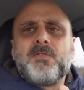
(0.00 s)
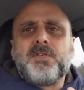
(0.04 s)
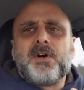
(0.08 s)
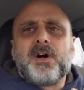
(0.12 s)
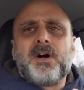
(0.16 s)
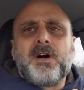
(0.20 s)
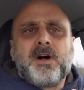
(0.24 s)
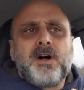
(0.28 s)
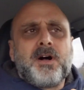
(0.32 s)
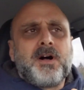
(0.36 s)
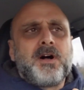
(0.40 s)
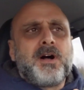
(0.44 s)
The
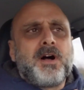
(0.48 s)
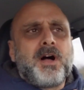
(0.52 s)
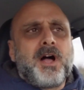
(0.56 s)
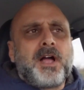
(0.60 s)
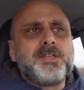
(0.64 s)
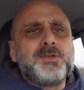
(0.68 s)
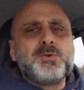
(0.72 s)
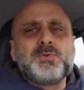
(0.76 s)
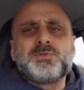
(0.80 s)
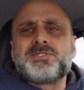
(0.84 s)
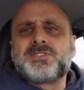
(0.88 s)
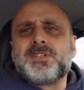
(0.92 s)

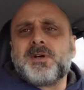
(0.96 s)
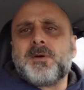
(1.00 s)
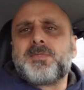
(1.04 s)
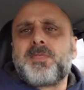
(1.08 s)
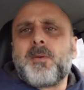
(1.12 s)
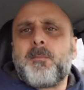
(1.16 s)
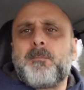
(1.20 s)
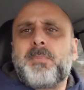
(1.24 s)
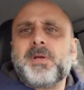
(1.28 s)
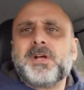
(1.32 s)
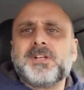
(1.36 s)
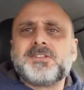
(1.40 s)
I used the
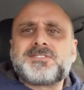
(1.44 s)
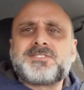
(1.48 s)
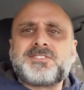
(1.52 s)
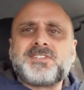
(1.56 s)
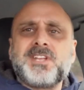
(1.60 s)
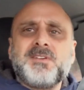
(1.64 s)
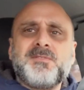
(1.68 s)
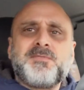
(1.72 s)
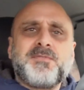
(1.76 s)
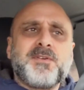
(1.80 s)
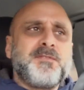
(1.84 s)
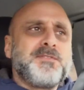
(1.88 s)
the
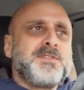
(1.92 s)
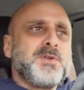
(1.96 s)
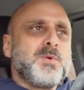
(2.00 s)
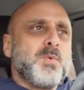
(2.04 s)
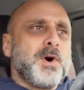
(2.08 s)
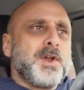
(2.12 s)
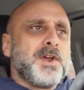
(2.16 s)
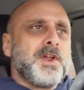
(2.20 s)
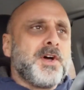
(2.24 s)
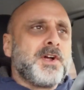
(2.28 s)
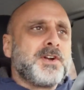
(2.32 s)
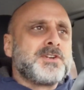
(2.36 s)
Bilstein
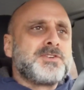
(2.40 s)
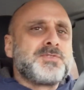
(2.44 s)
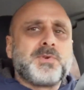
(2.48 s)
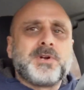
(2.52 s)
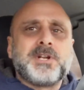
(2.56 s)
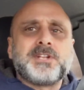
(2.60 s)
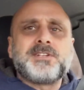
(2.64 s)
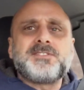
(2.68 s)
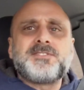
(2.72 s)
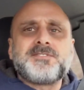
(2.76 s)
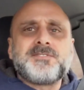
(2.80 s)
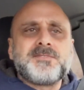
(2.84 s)

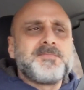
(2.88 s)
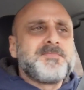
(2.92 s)
5100